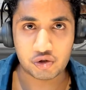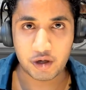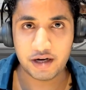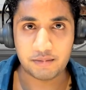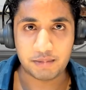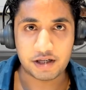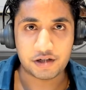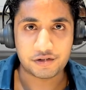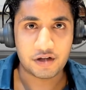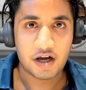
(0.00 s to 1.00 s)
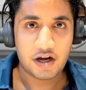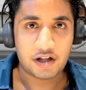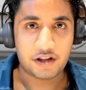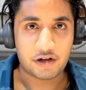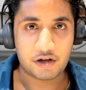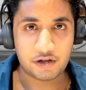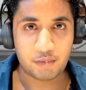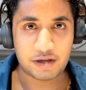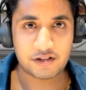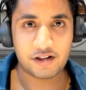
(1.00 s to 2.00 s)
to trade him because
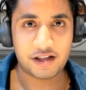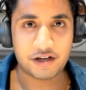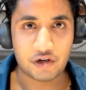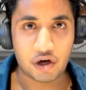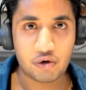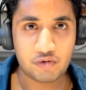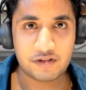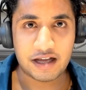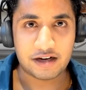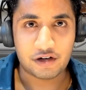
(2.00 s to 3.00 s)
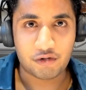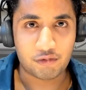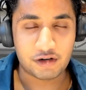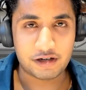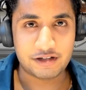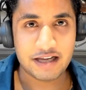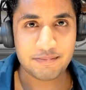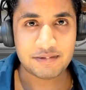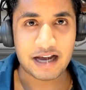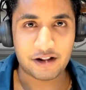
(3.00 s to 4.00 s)
the rest of the league knows that
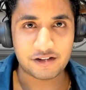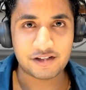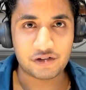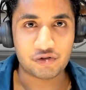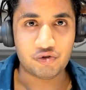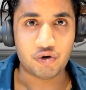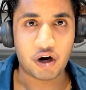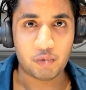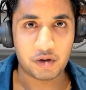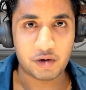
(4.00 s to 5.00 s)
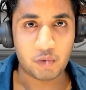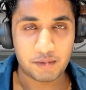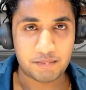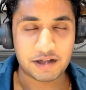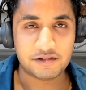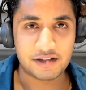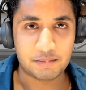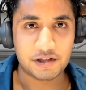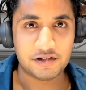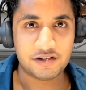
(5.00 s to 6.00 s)
deep down the Sixers do not really want Ben
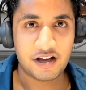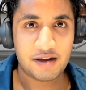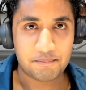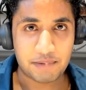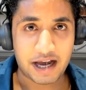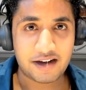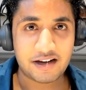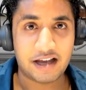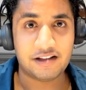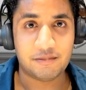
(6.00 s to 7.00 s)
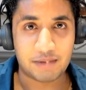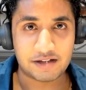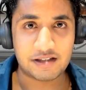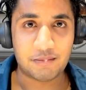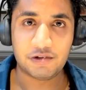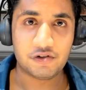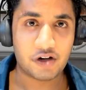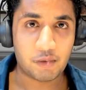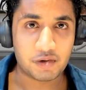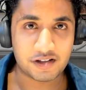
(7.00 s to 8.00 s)
Simmons back, and then Ben Simmons does
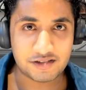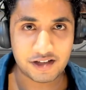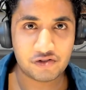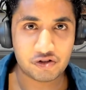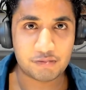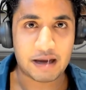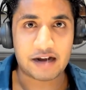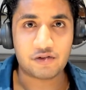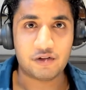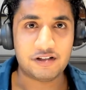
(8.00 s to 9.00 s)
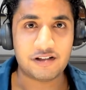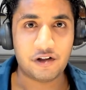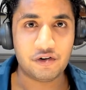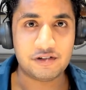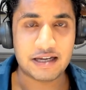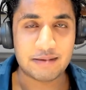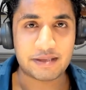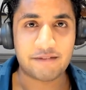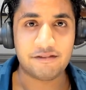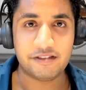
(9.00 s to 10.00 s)
not want the Sixers back. So these other
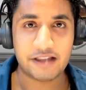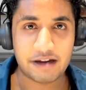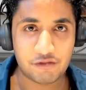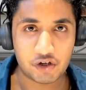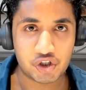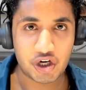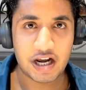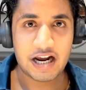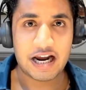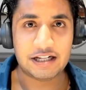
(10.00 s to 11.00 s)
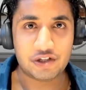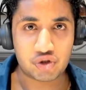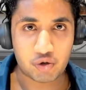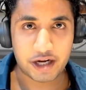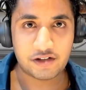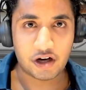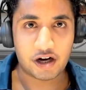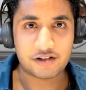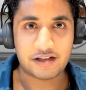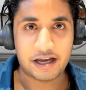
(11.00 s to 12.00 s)
teams have leverage in these trade
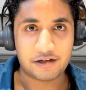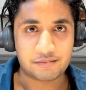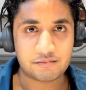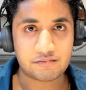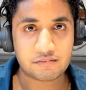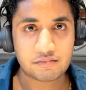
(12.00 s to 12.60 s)
talks, and